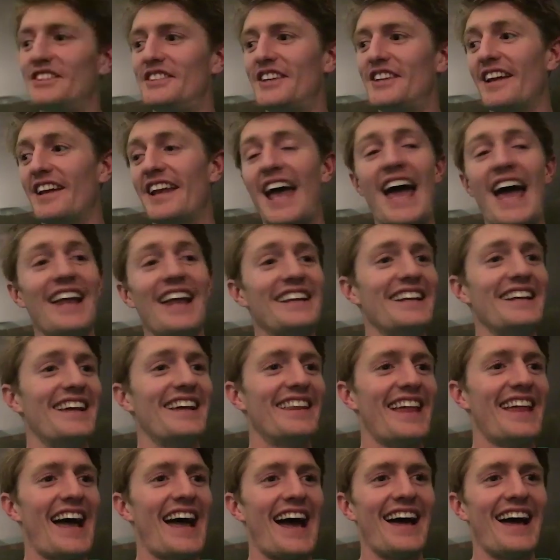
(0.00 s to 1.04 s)
done any
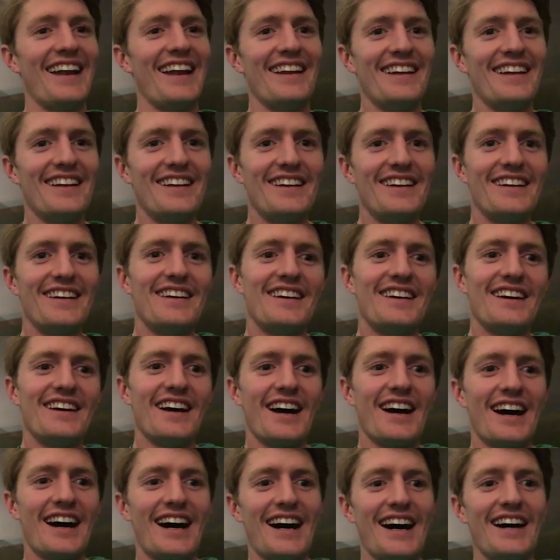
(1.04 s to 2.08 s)
of
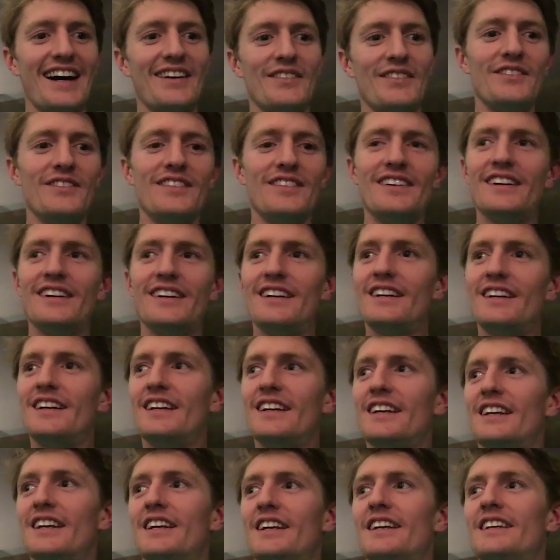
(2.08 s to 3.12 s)
that.
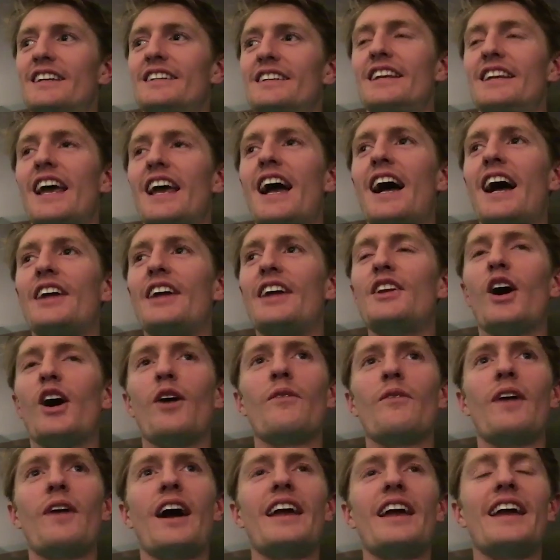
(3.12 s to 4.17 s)
Yeah,
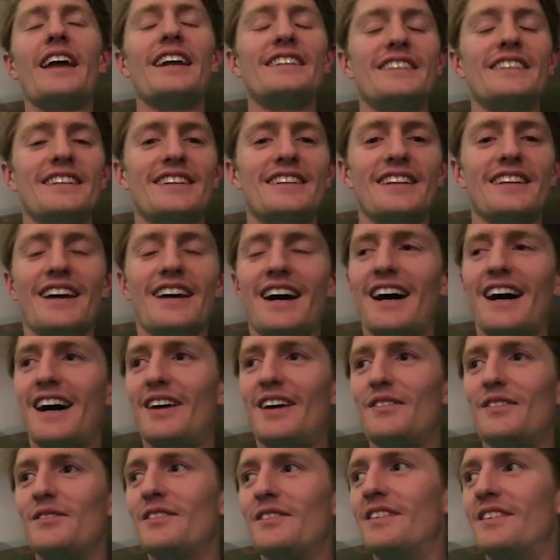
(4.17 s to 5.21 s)
no, my agent.
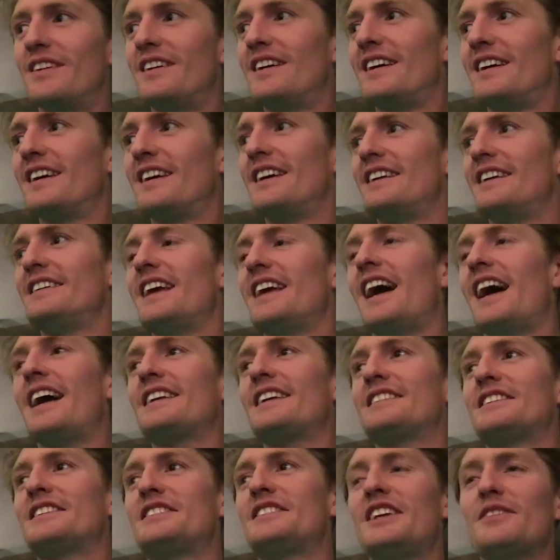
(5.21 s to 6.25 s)
Yeah, I
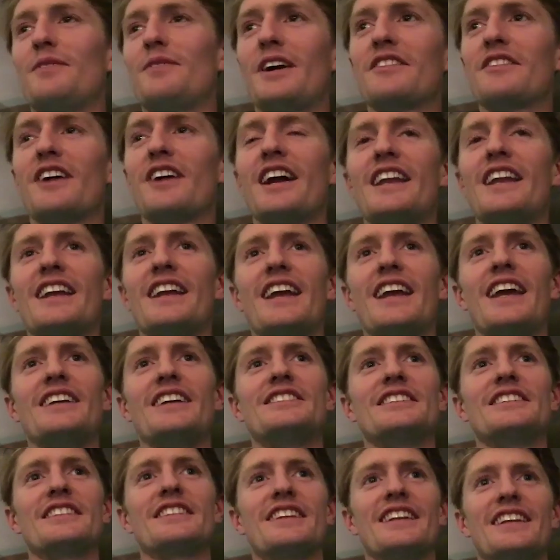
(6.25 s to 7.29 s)
should see if my running
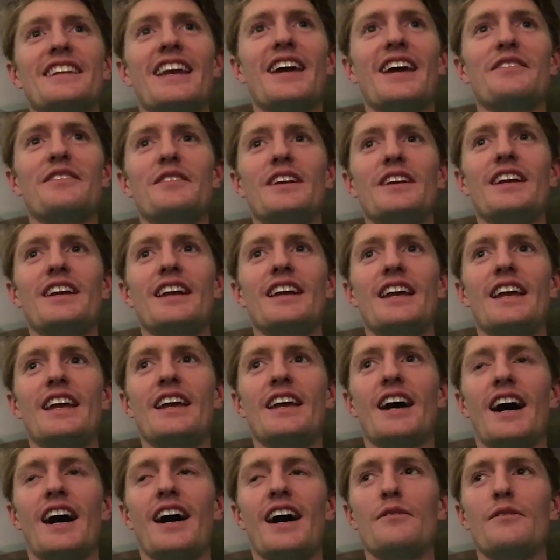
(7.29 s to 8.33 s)
agent can get me
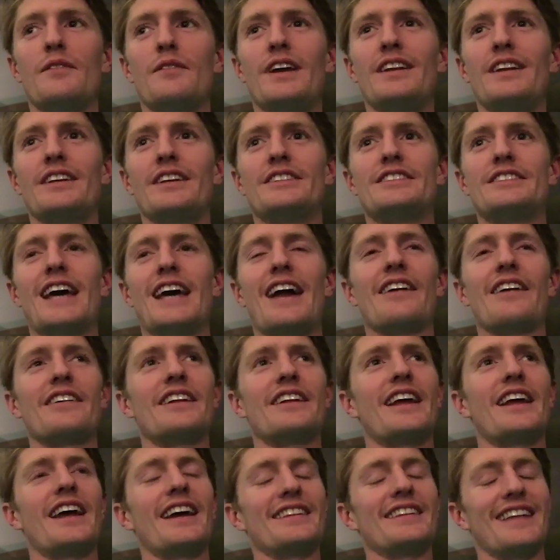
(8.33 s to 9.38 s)
into
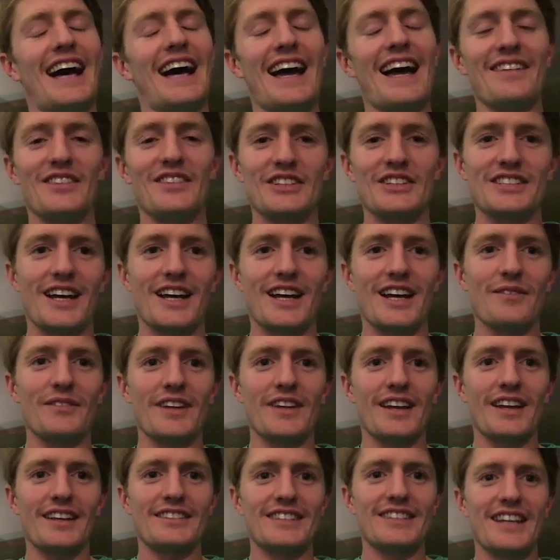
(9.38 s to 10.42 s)
Saturday Night Live or
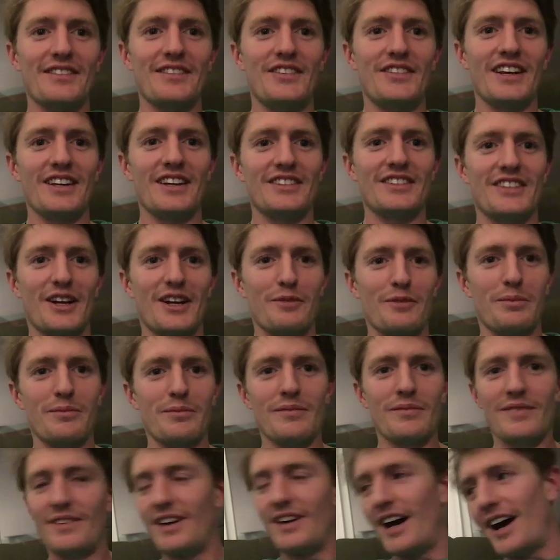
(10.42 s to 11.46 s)
something. See if he can start
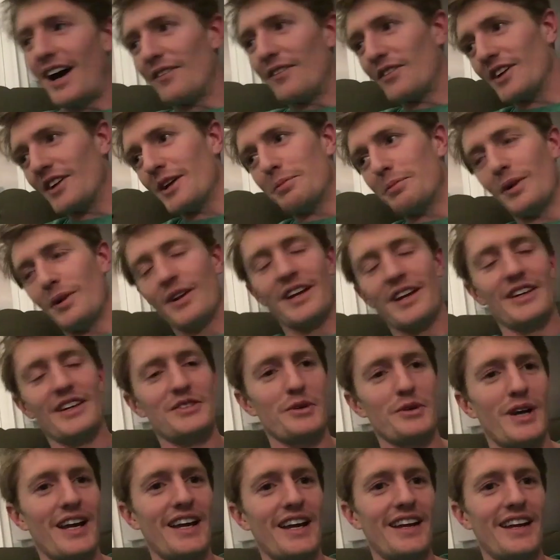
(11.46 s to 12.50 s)
really pulling his
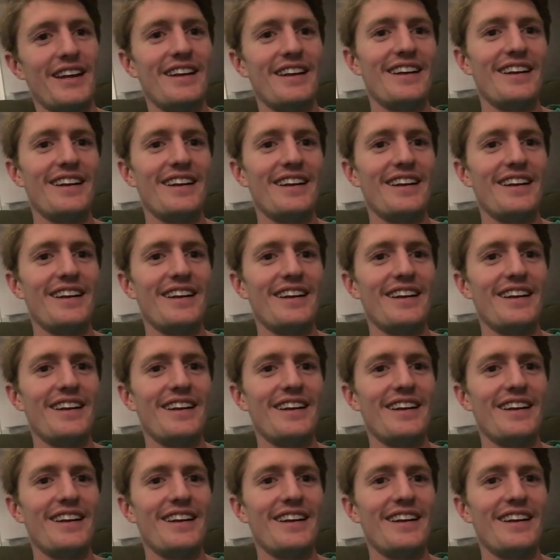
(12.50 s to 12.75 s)
weight.